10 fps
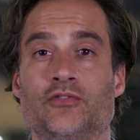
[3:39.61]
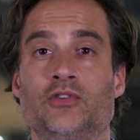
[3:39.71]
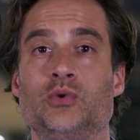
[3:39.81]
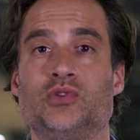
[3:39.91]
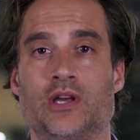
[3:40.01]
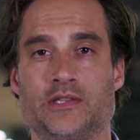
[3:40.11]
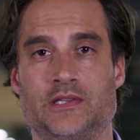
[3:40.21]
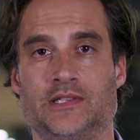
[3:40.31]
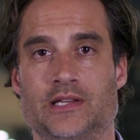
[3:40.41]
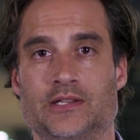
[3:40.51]
few
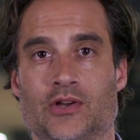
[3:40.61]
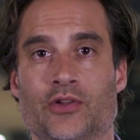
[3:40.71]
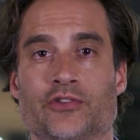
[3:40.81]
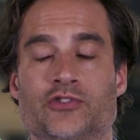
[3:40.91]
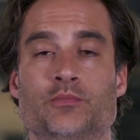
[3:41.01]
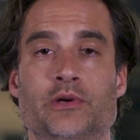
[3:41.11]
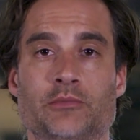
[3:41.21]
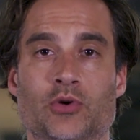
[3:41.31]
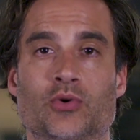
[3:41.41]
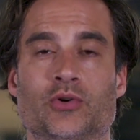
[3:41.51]
justices on the
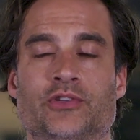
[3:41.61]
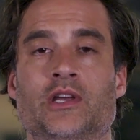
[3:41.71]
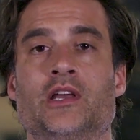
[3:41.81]
Supreme Court